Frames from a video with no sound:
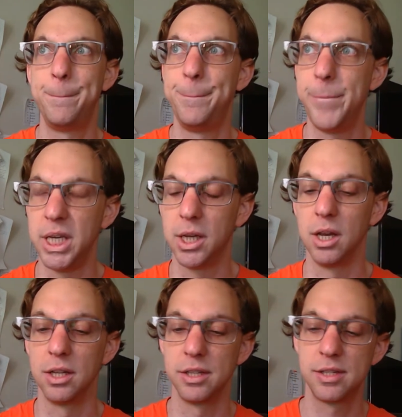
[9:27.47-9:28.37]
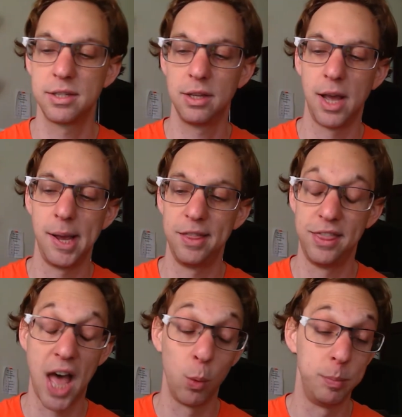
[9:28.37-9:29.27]
because
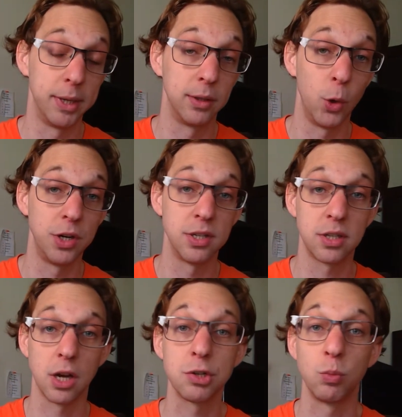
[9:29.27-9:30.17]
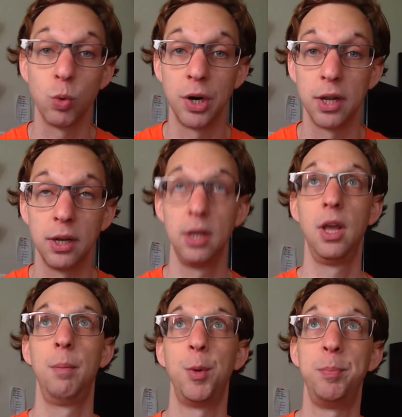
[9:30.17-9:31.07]
that would be a loaded discussion, wouldn't it?
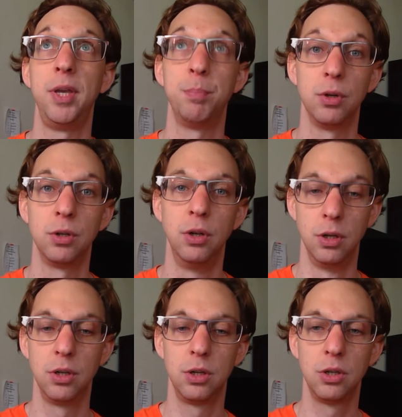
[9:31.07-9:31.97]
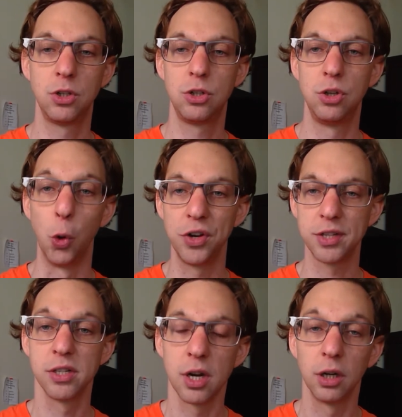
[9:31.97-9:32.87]
But people don't
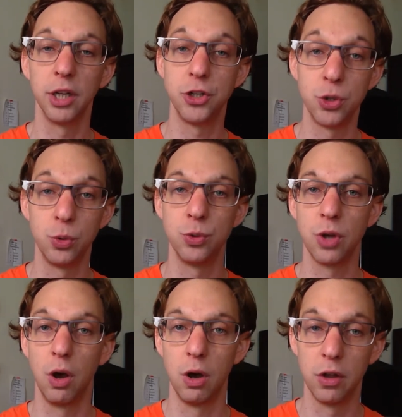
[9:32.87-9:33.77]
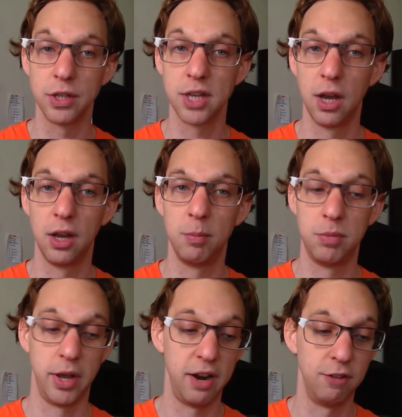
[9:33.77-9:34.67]
necessarily choose all the time,
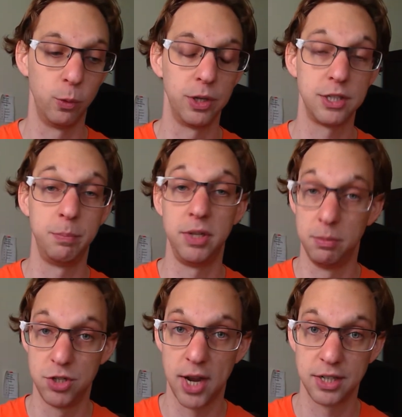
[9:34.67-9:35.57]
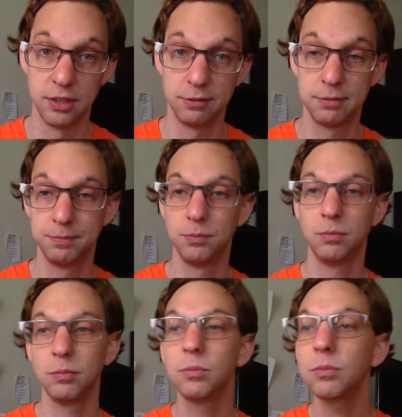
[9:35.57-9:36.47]
not everyone, to be objective,
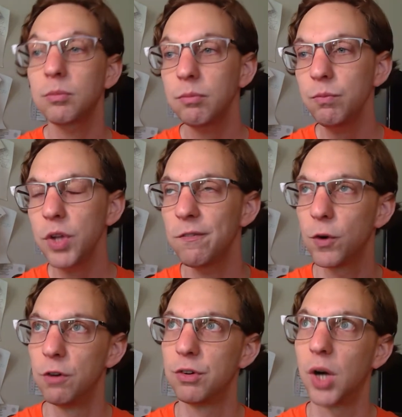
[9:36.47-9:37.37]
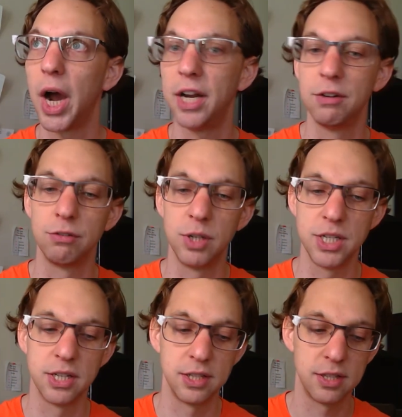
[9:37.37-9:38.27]
for a variety of
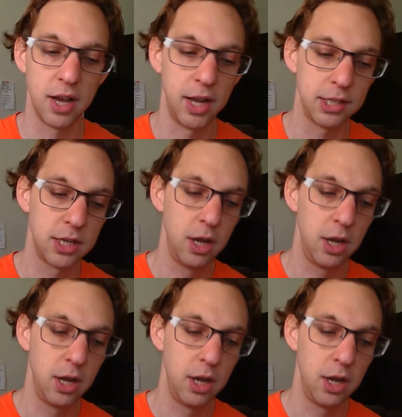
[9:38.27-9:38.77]
reasons that